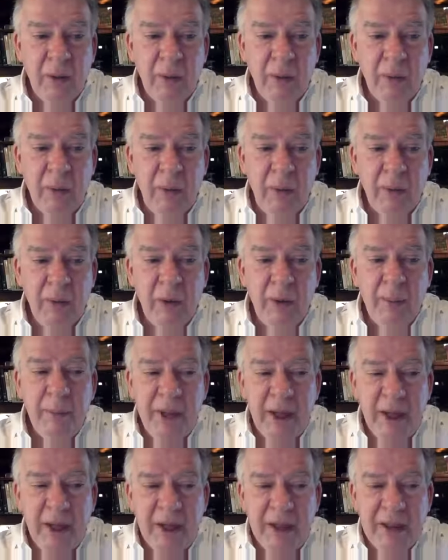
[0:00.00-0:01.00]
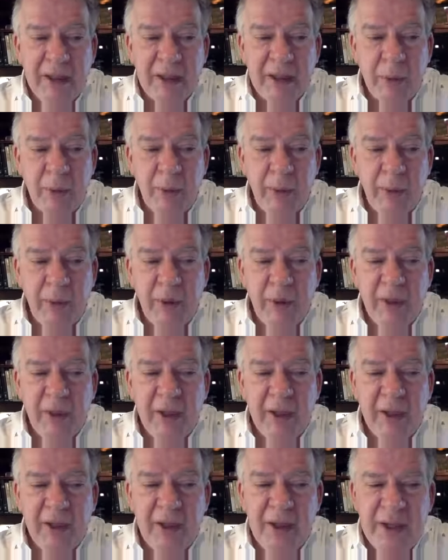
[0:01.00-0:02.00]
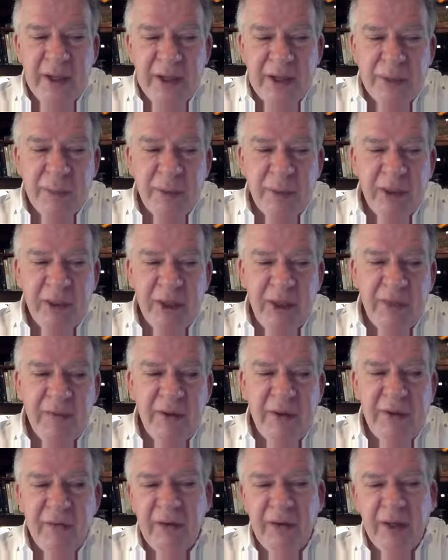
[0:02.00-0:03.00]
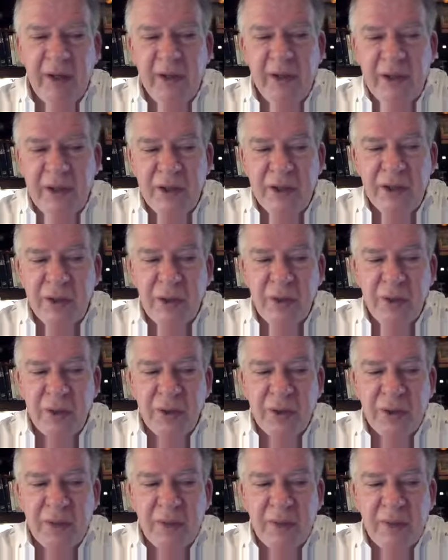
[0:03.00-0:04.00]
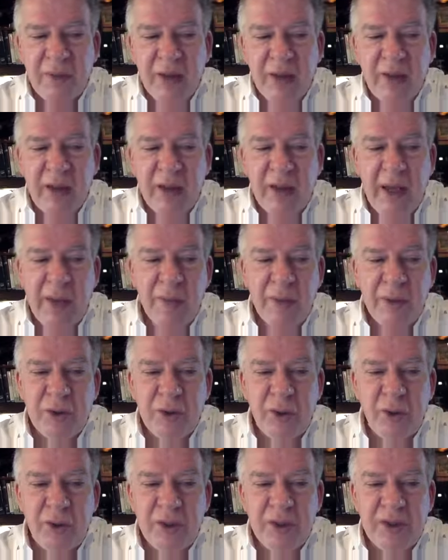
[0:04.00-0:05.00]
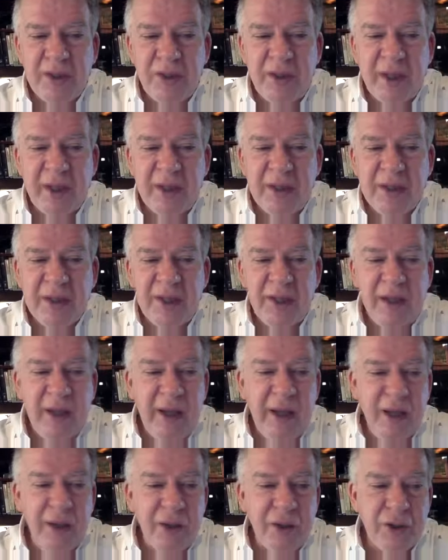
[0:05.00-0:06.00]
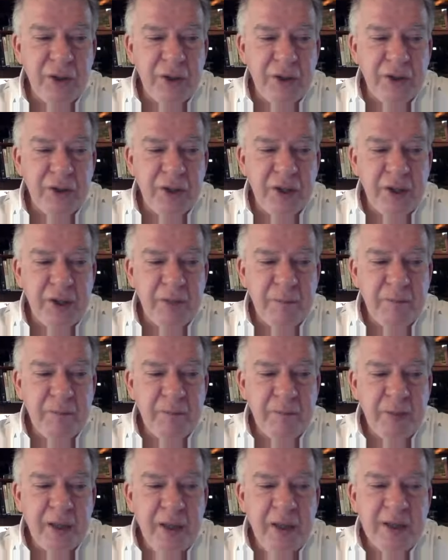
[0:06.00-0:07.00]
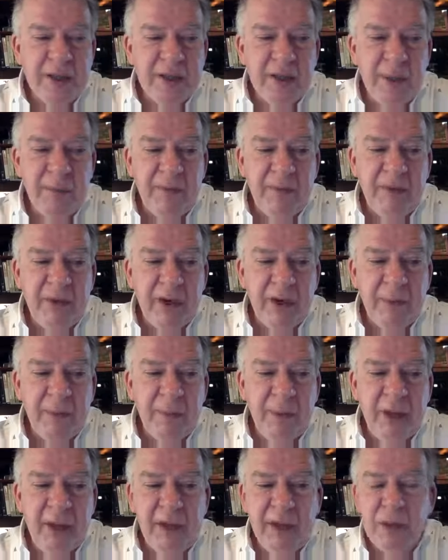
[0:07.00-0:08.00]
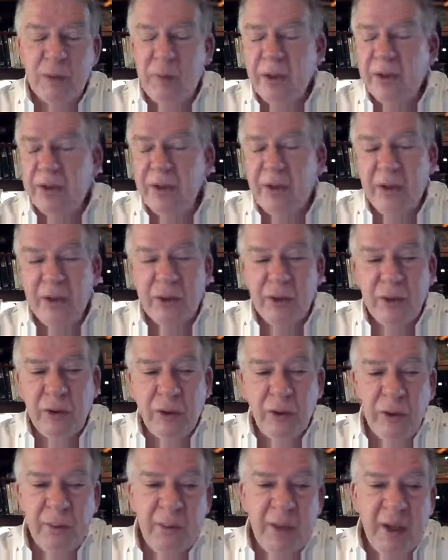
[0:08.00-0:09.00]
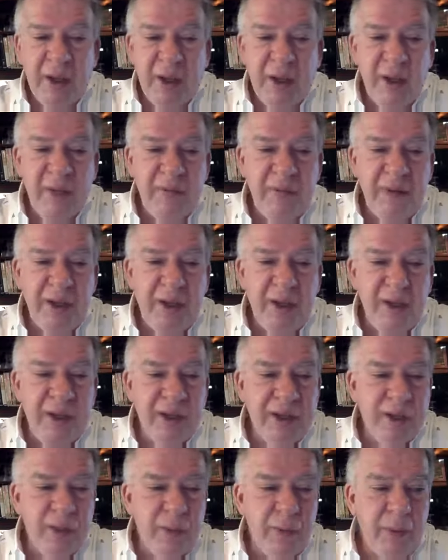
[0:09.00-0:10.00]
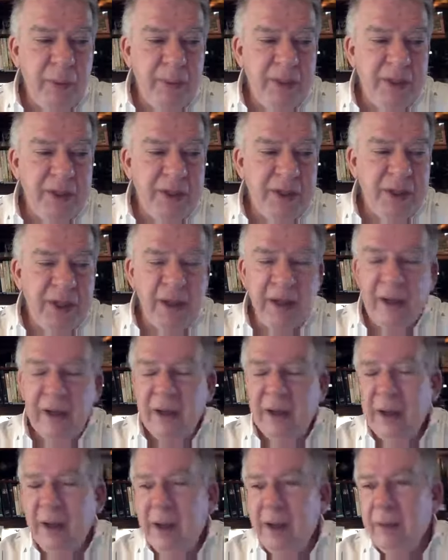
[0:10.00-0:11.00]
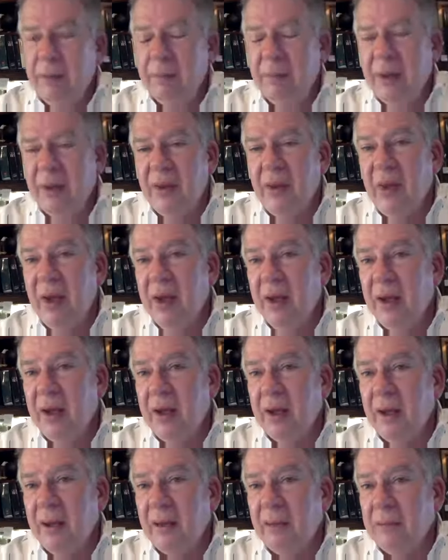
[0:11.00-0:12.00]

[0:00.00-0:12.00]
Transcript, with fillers: We were amazed. We were in disbelief even at this news. They came and told us that they had seen angels. Some of our companions went to the tomb and found it as the women said, but they,